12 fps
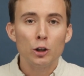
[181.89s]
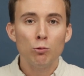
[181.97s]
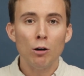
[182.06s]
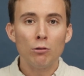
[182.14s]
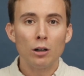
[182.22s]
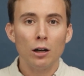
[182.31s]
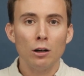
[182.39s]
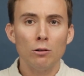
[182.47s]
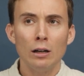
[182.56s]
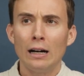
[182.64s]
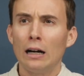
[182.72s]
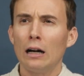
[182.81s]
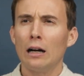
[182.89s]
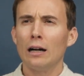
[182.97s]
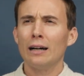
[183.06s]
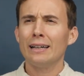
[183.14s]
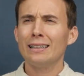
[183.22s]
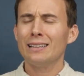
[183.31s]
You won't go,
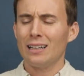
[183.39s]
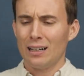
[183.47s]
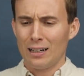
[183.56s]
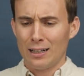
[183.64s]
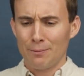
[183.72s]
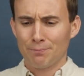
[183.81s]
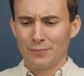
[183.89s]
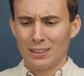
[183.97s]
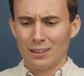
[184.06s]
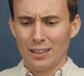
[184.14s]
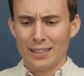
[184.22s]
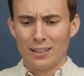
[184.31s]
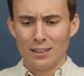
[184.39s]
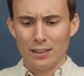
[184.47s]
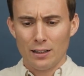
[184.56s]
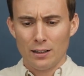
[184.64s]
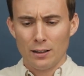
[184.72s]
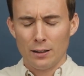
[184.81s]
I like
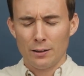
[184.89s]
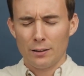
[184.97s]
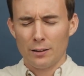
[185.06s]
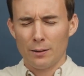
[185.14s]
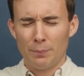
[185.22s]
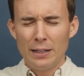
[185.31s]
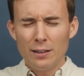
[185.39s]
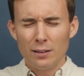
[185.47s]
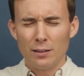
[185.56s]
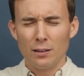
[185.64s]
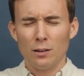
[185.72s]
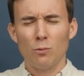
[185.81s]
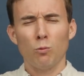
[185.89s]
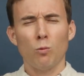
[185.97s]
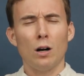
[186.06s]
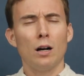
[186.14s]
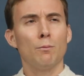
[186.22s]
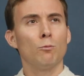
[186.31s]
pizza
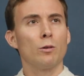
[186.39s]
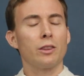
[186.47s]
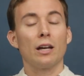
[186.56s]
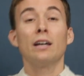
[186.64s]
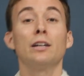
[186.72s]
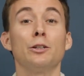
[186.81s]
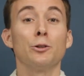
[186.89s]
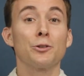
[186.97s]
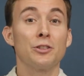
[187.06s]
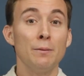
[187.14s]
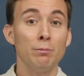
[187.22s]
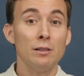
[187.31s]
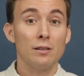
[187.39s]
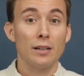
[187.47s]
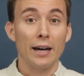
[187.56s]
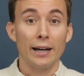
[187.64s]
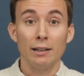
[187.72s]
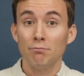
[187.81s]
with, you'll simply
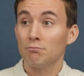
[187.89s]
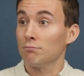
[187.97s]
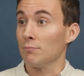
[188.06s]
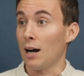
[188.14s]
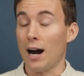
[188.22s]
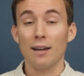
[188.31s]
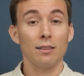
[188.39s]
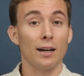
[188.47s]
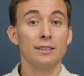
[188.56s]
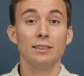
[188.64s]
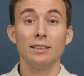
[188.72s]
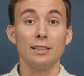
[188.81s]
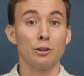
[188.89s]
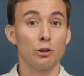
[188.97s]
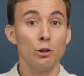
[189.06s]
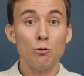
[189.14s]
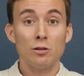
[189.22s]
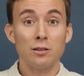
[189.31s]
say, I like to eat
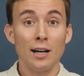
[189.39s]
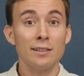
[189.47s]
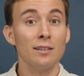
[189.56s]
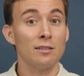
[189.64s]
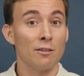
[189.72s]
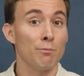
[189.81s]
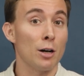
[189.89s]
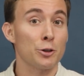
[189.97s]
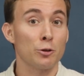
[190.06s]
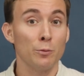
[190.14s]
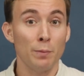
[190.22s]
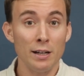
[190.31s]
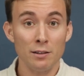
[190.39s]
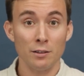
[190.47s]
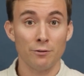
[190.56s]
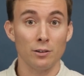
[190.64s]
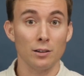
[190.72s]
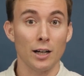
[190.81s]
2 slices of mushroom pizza
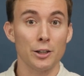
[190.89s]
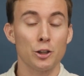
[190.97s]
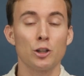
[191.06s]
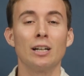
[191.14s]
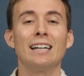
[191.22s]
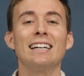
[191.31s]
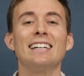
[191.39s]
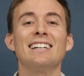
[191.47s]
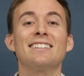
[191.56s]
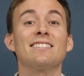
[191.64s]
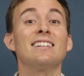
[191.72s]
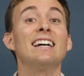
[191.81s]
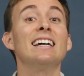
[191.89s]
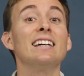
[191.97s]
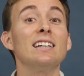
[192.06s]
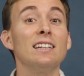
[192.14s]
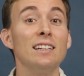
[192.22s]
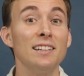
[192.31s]
for lunch. It's
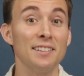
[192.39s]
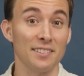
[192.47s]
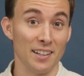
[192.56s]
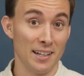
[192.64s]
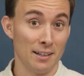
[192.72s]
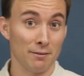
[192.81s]
easy.